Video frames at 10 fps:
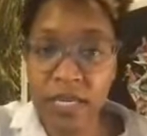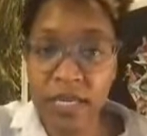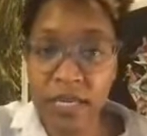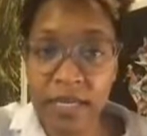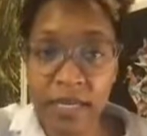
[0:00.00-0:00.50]

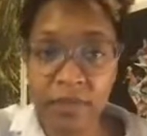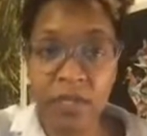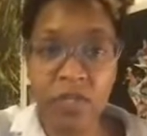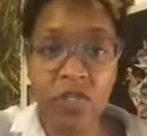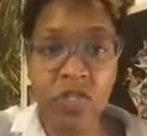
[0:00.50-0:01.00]
getting an
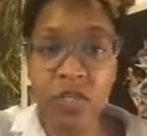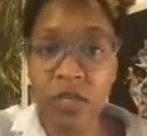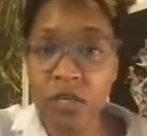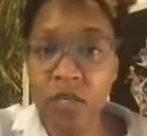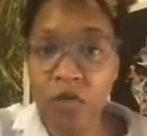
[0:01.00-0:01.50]
image,
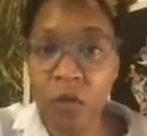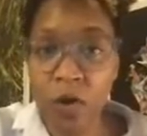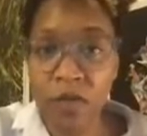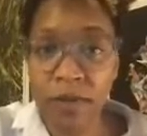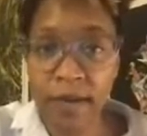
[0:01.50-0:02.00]
you
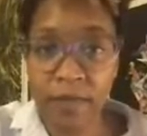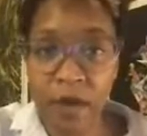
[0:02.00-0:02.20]
also have the